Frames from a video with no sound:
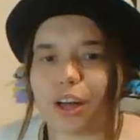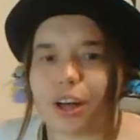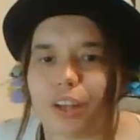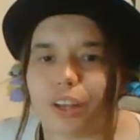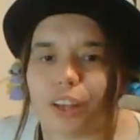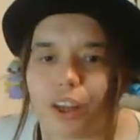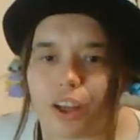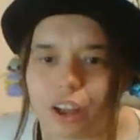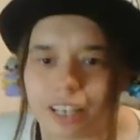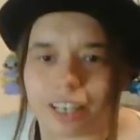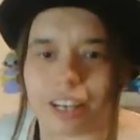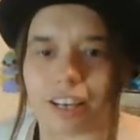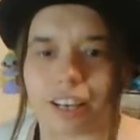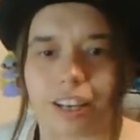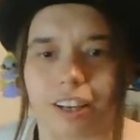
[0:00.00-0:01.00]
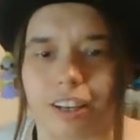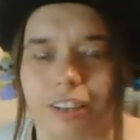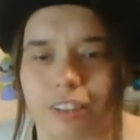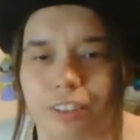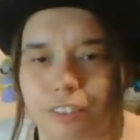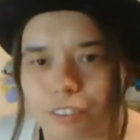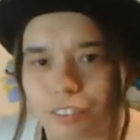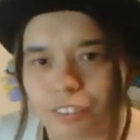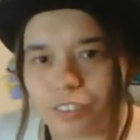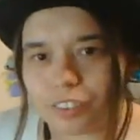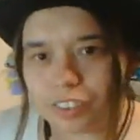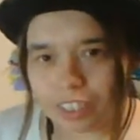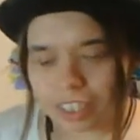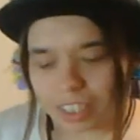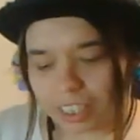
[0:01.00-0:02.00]
a lot of
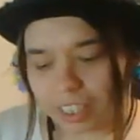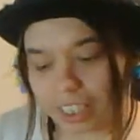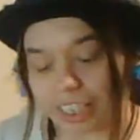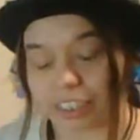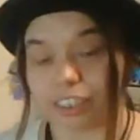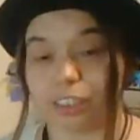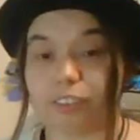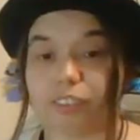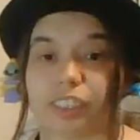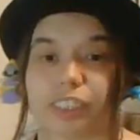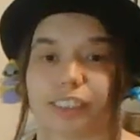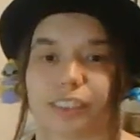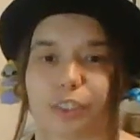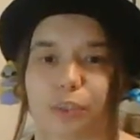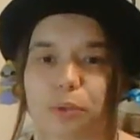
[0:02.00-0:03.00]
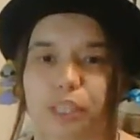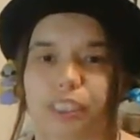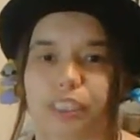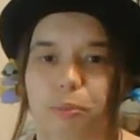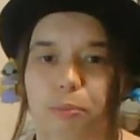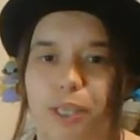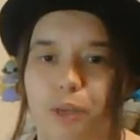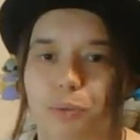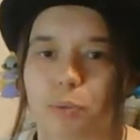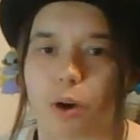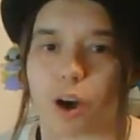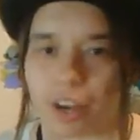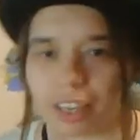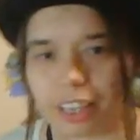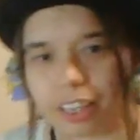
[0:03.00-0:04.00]
the collective is going to be
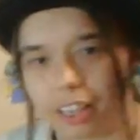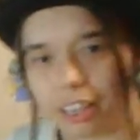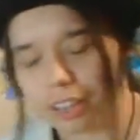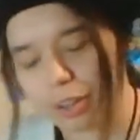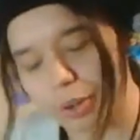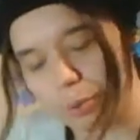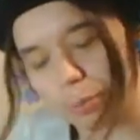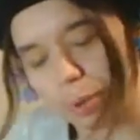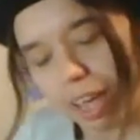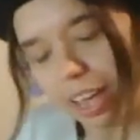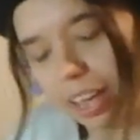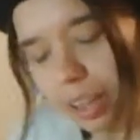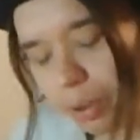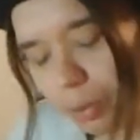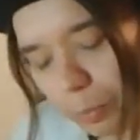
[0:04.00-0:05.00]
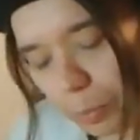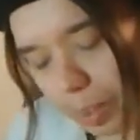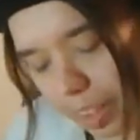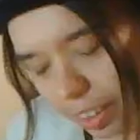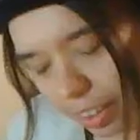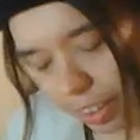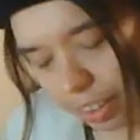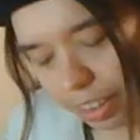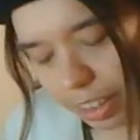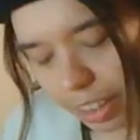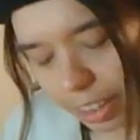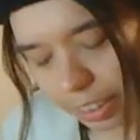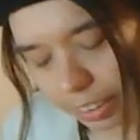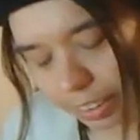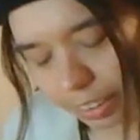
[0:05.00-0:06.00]
walking away with
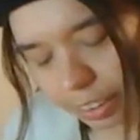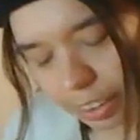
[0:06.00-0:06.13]
this